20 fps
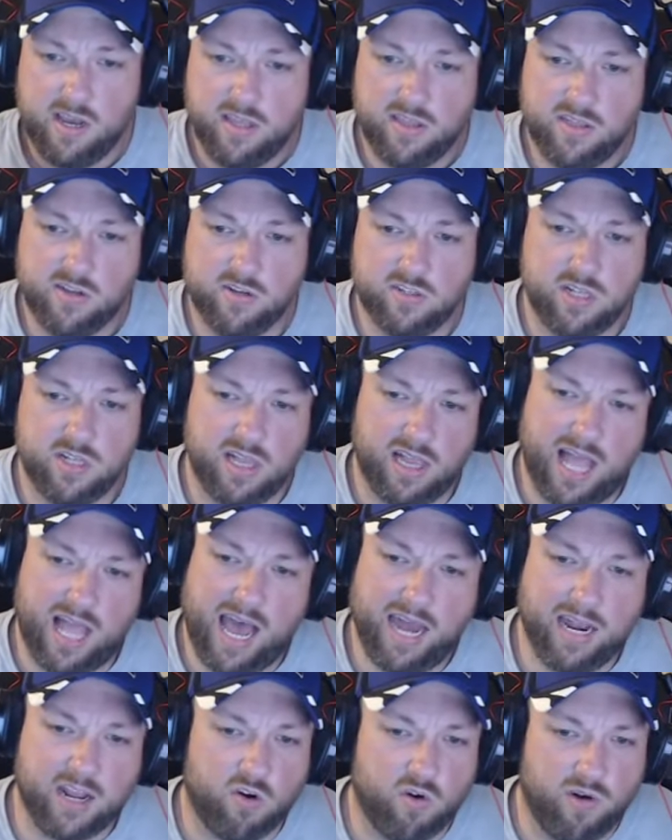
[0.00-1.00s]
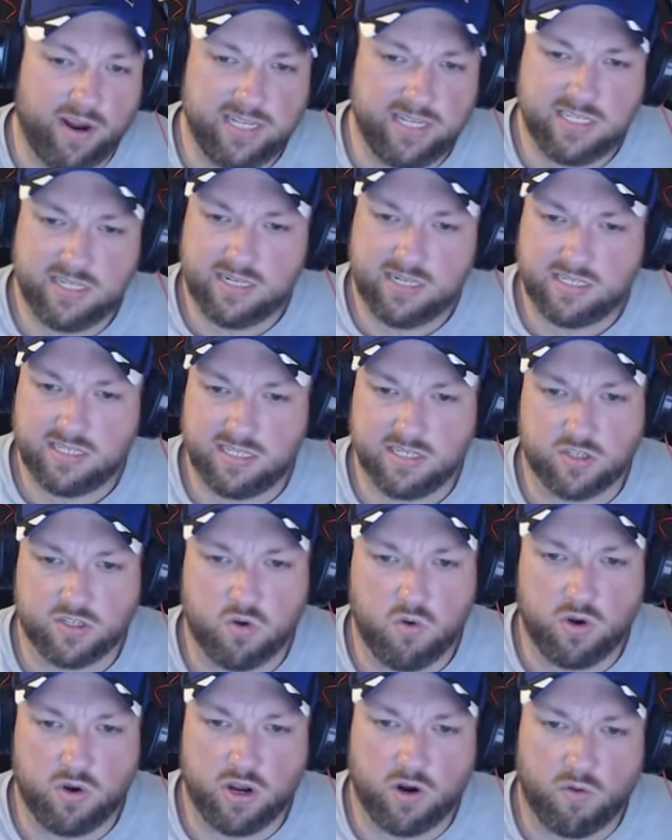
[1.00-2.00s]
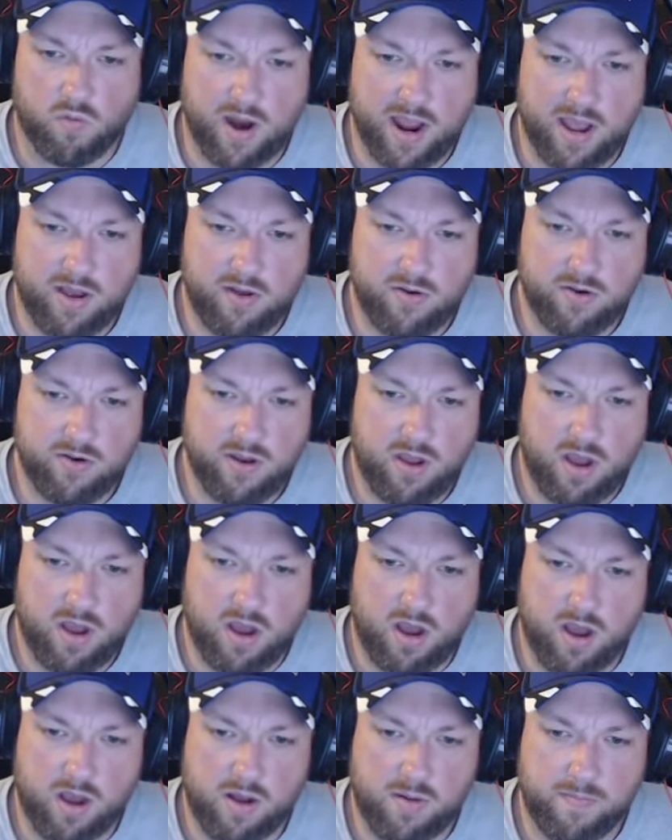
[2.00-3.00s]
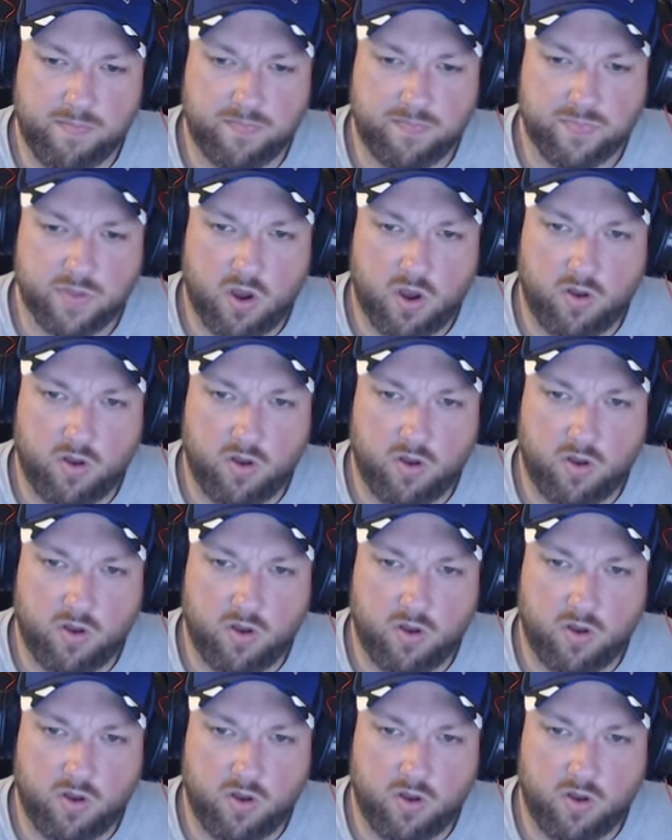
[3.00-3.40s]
There's a lot of craziness that's going around on